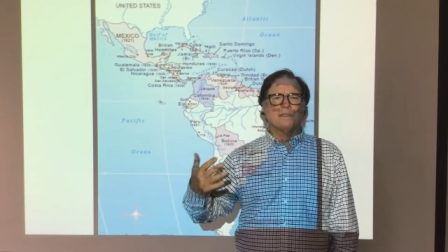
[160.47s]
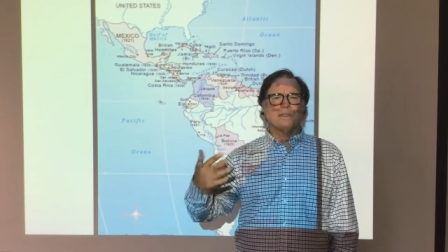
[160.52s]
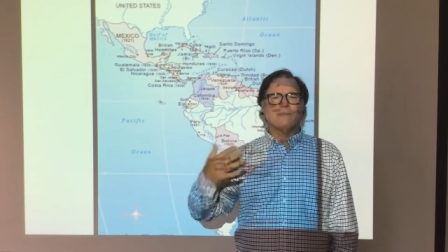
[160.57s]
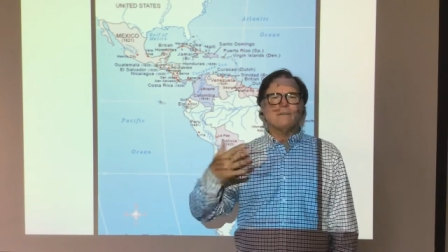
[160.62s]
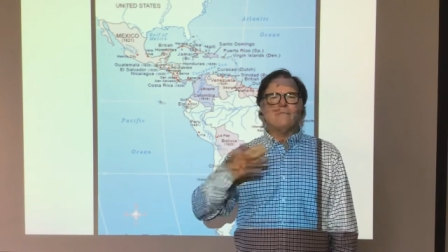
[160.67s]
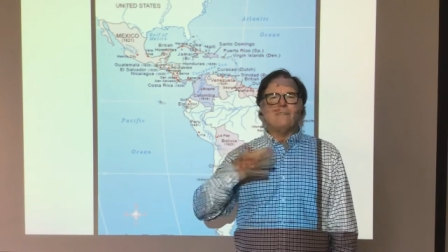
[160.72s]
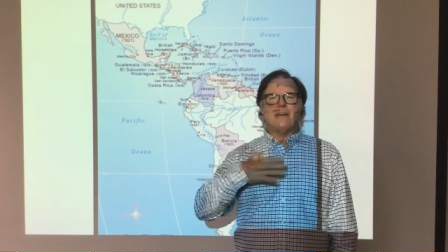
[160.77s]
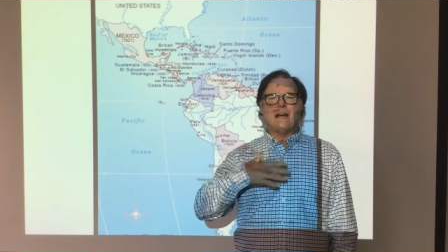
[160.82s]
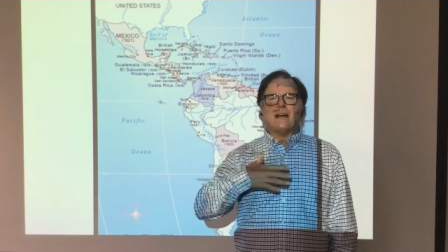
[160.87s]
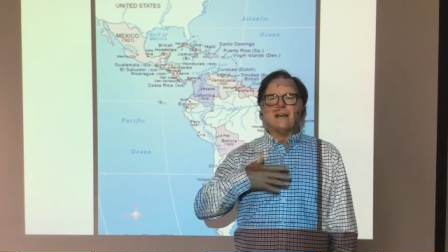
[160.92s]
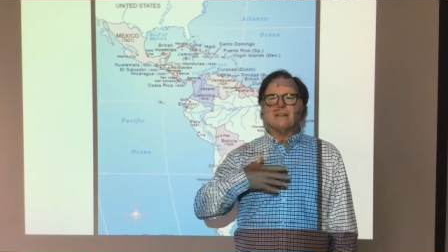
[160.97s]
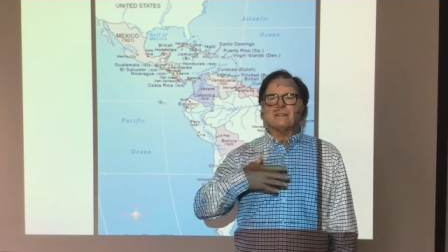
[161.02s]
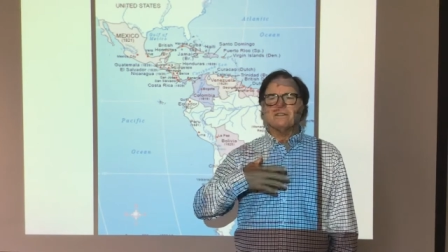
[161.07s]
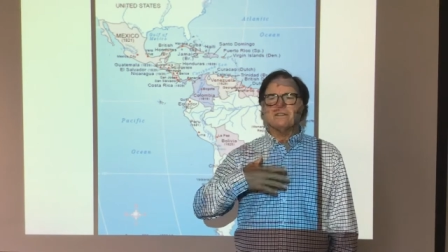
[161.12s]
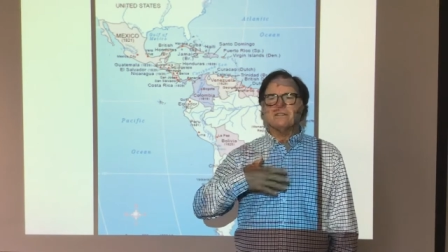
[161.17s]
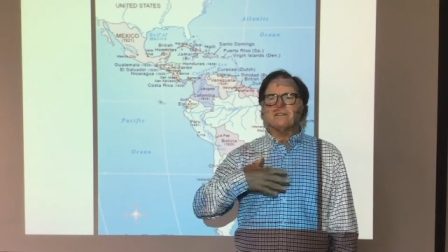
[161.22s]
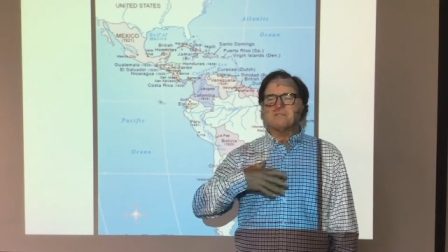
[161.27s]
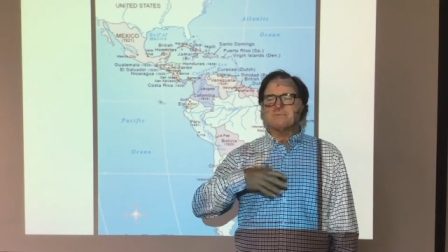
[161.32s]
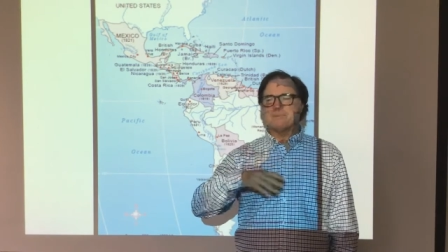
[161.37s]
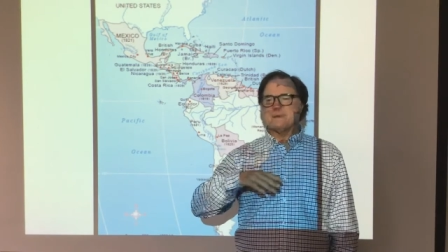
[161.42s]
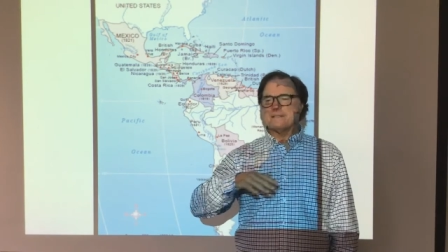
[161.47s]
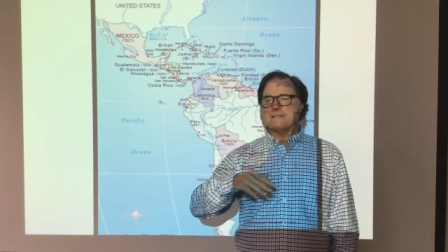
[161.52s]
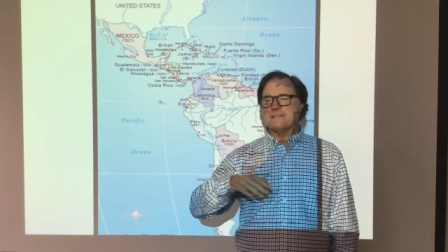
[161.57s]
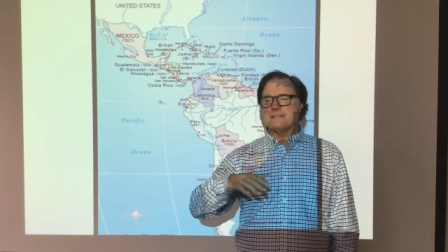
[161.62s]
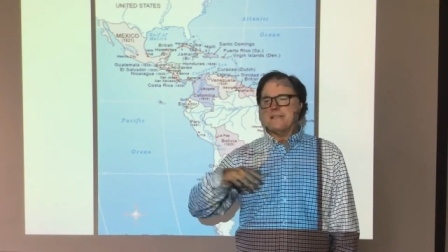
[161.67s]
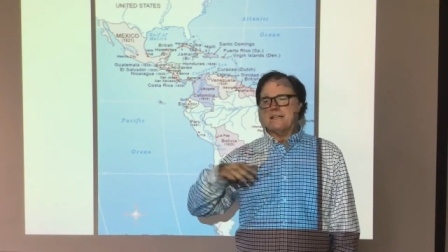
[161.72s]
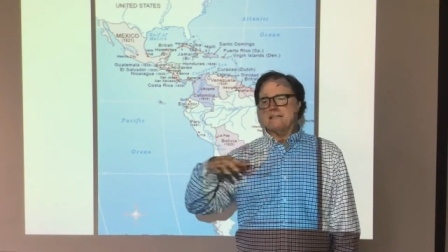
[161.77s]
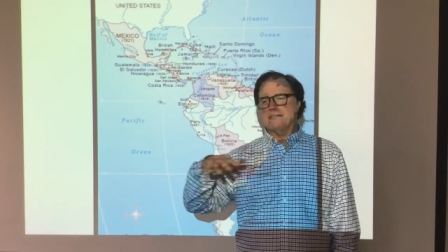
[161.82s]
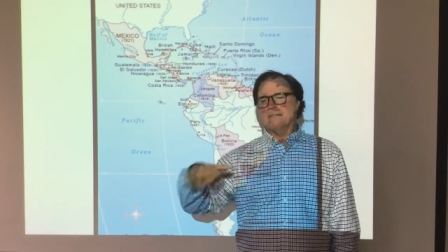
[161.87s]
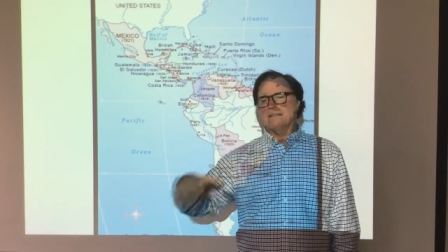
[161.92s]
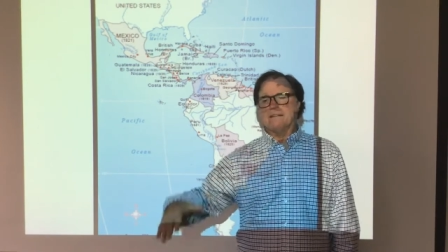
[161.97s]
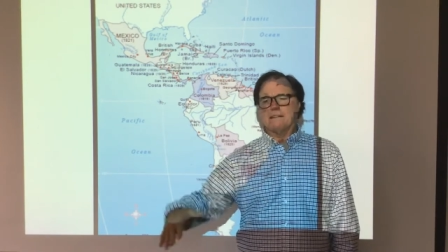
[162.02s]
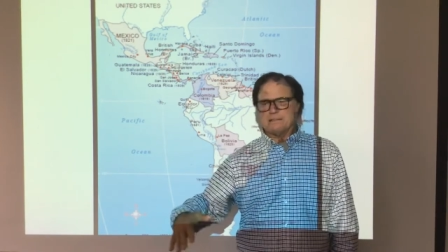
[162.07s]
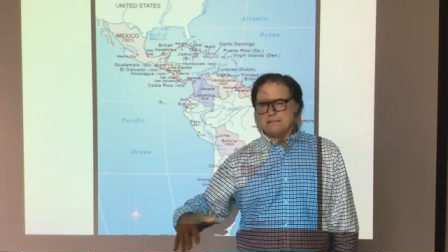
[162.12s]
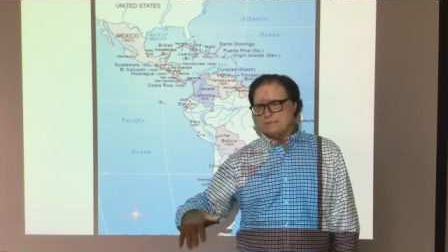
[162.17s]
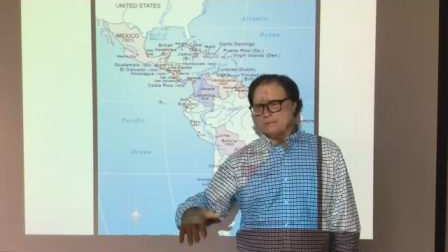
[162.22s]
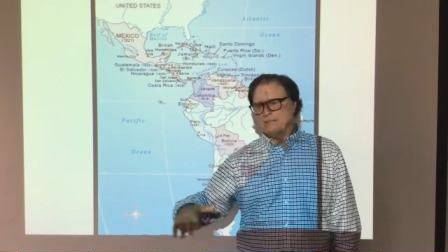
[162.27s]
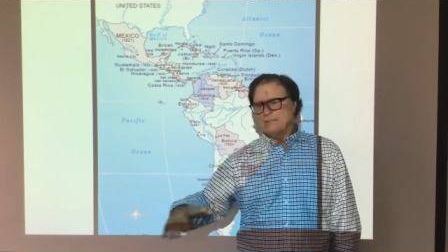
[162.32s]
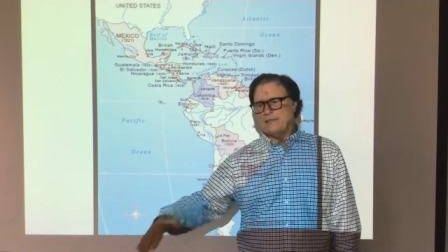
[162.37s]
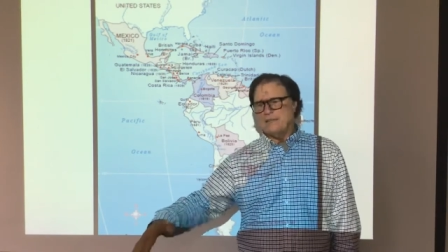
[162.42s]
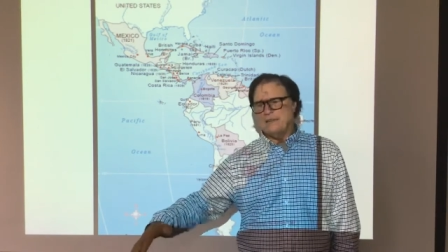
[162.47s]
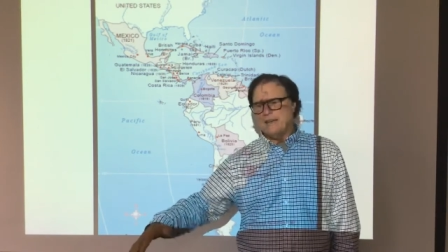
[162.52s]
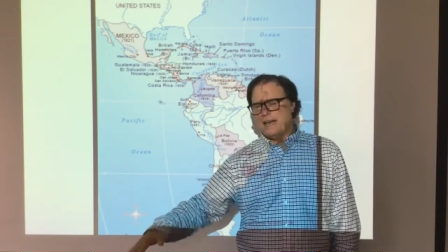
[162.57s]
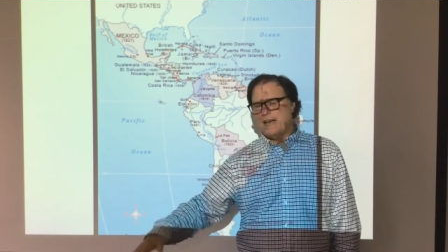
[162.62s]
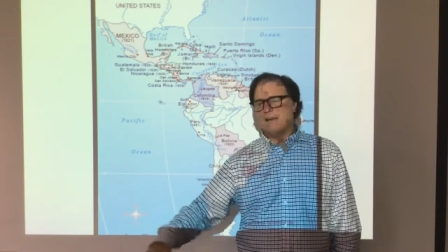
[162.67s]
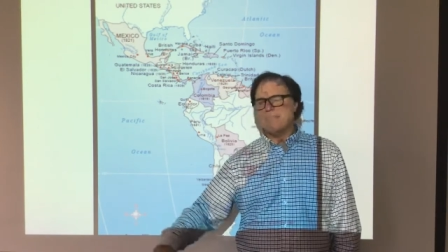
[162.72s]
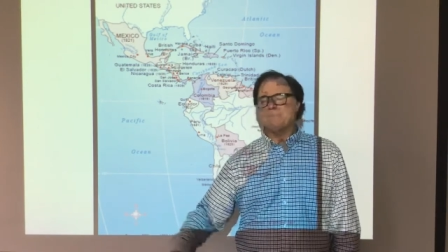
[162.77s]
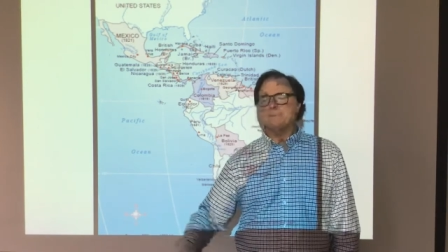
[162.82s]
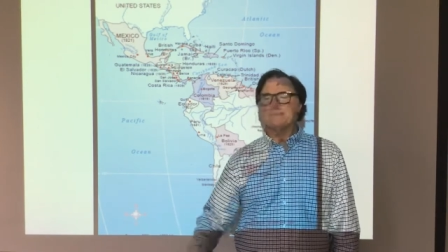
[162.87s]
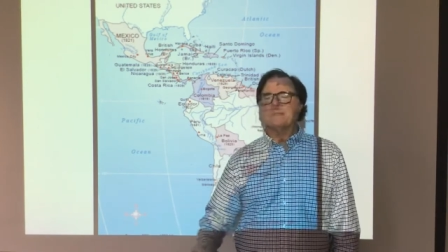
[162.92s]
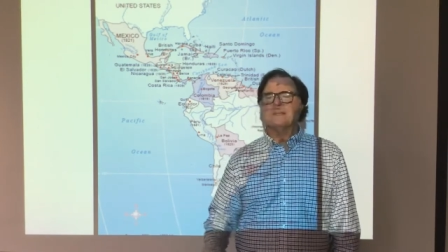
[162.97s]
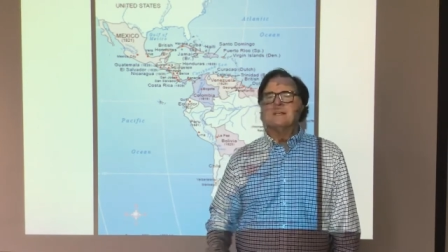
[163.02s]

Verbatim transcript: the values by saying, look, it didn't happen.